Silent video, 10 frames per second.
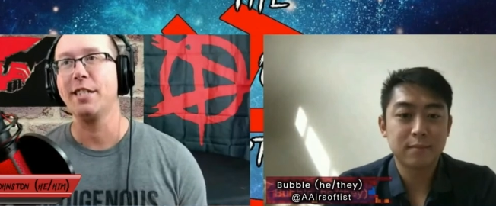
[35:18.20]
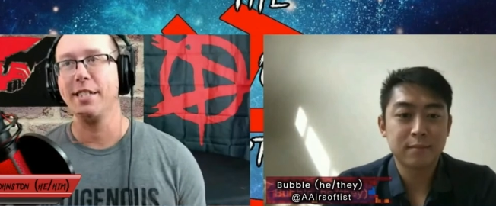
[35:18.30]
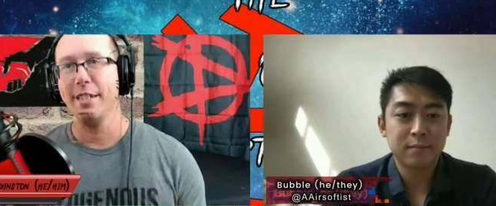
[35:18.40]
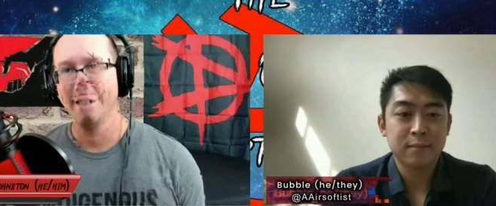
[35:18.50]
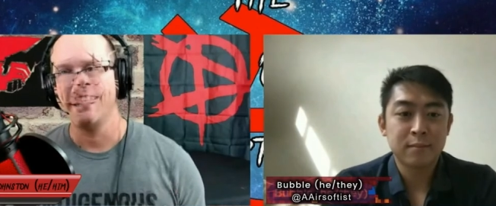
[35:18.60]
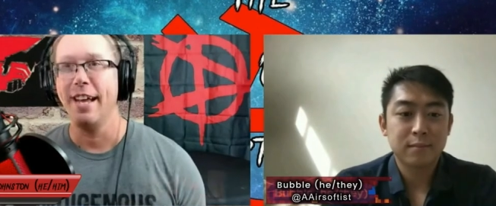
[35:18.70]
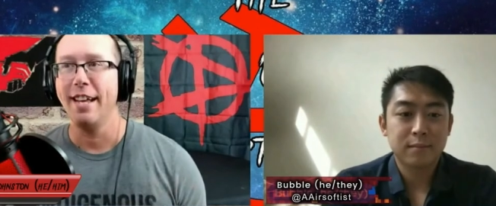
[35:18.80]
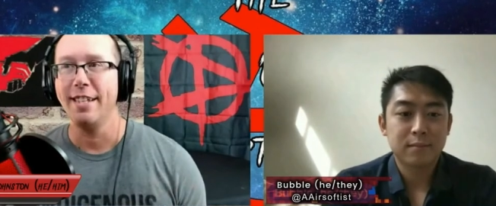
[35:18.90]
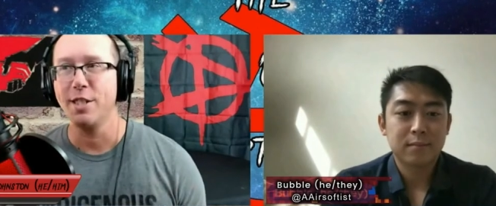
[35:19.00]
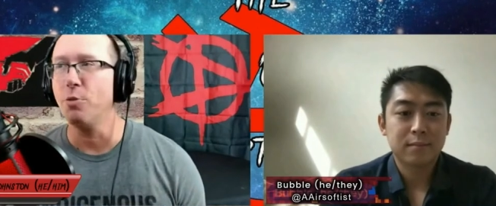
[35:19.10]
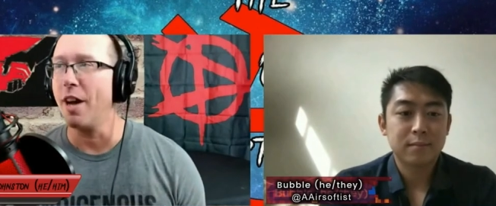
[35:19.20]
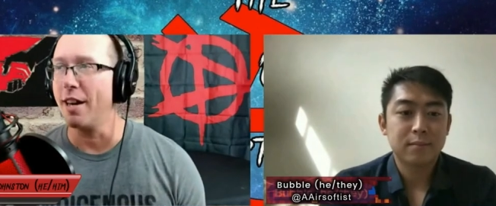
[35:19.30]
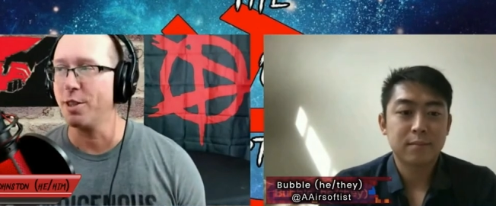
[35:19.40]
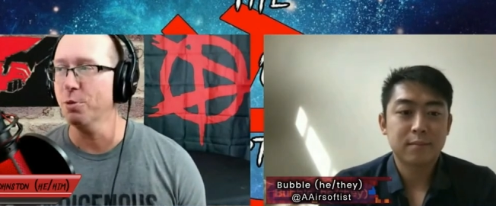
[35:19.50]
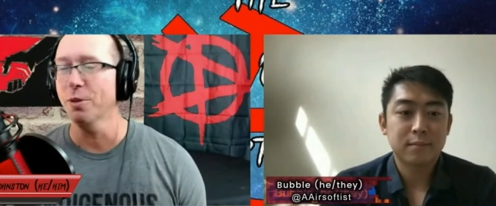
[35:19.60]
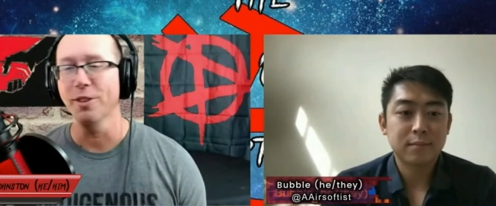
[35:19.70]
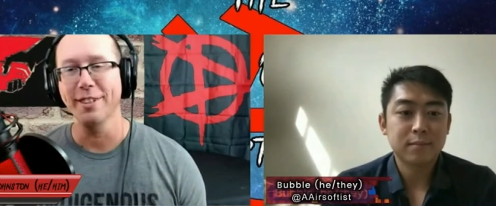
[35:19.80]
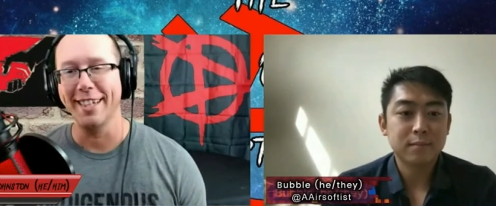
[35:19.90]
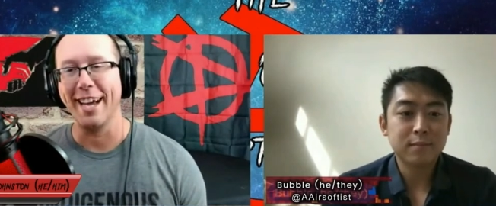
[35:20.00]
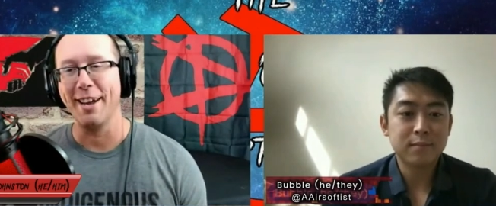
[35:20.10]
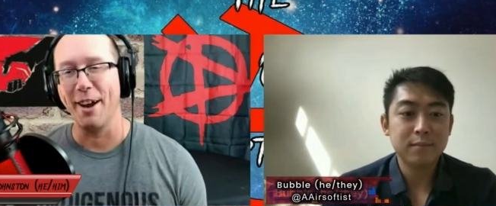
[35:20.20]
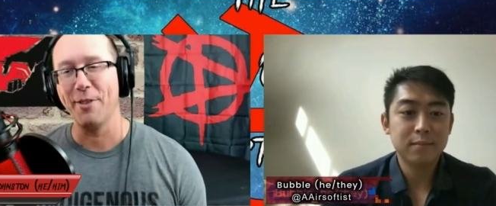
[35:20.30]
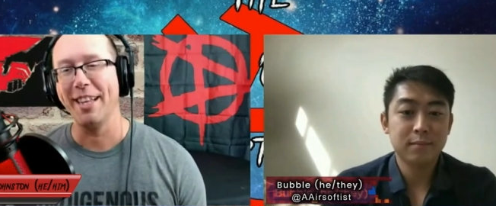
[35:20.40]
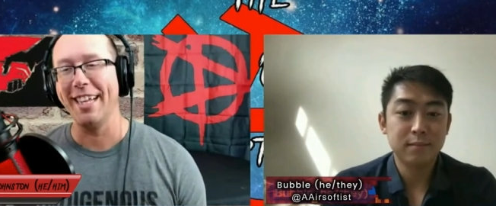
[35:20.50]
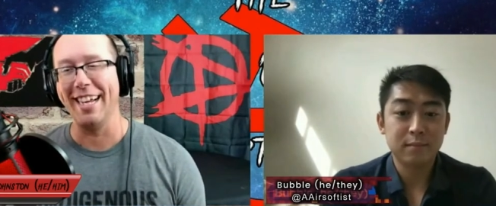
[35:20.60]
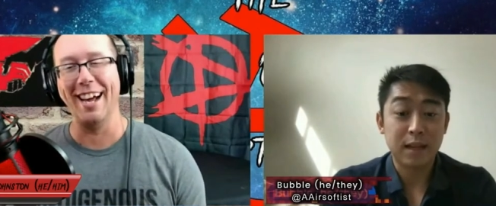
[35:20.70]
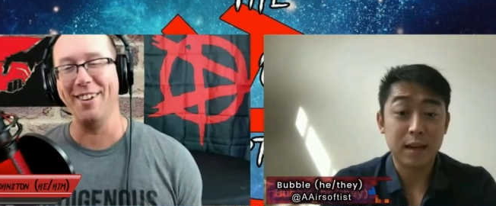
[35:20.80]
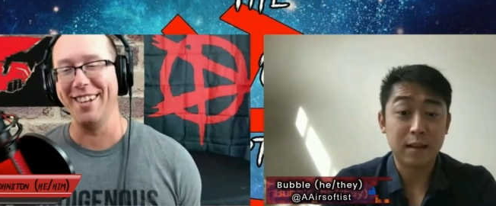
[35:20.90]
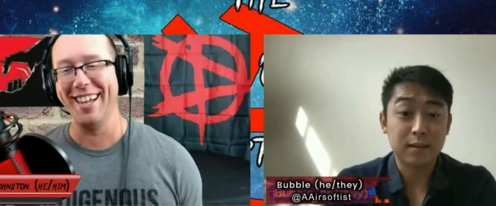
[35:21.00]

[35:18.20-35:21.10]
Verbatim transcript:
Speaker 1: it's so not cool. Like I, I really I,